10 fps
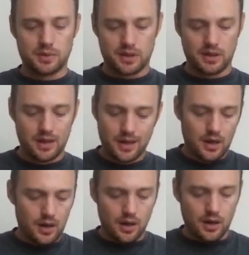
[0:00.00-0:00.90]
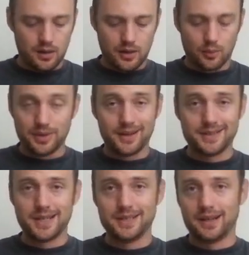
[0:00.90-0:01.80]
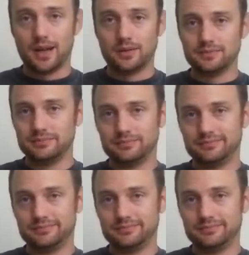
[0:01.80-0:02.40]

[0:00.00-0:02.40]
But I don't plan on changing it out,